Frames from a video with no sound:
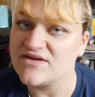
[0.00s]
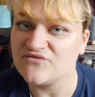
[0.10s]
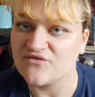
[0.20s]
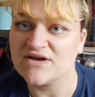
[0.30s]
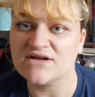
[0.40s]
And
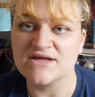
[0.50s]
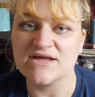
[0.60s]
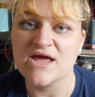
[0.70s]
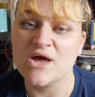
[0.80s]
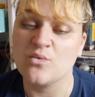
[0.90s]
then
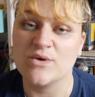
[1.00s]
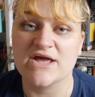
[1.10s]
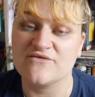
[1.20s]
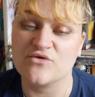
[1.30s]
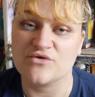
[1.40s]
finally we
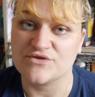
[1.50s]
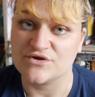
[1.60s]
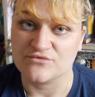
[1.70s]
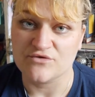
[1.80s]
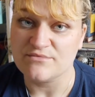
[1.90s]
have got
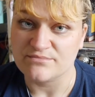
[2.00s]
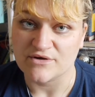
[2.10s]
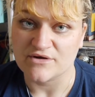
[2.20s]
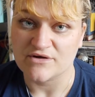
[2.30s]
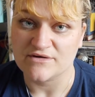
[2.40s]
the group
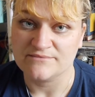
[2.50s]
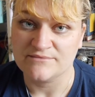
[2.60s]
book